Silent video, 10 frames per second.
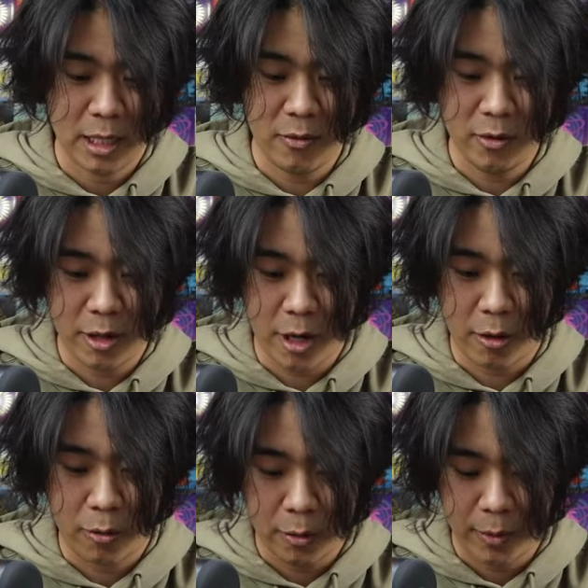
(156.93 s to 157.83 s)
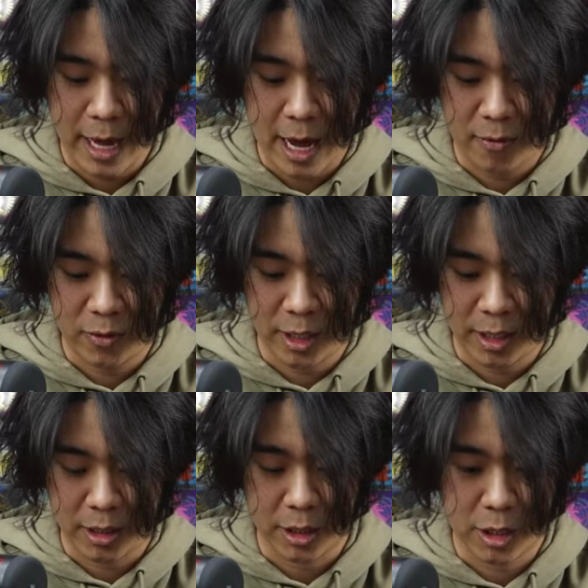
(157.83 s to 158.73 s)
Even though we have
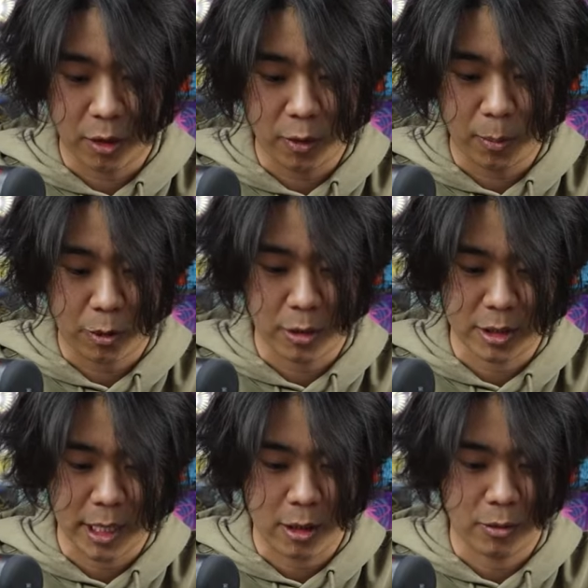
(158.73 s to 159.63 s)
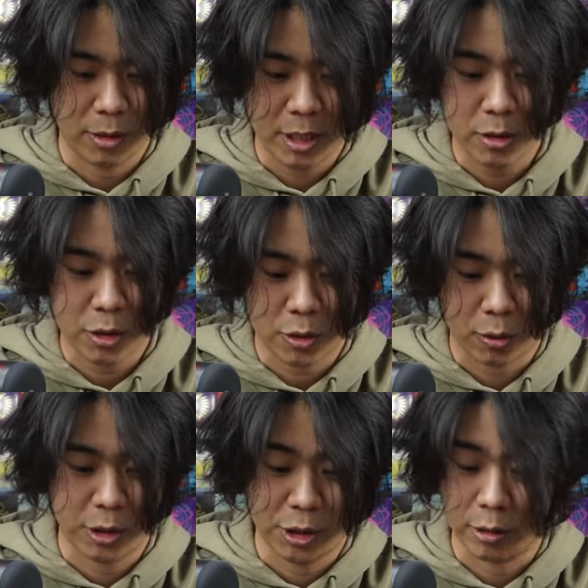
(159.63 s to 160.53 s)
the silver borders now, these are
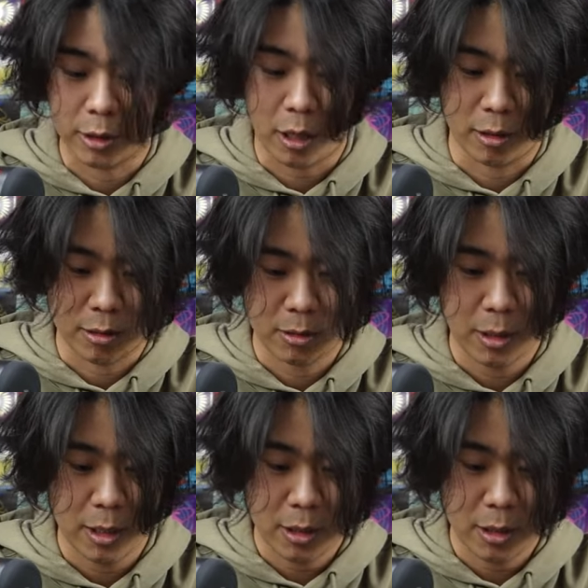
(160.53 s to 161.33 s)
Sword and Shield cards.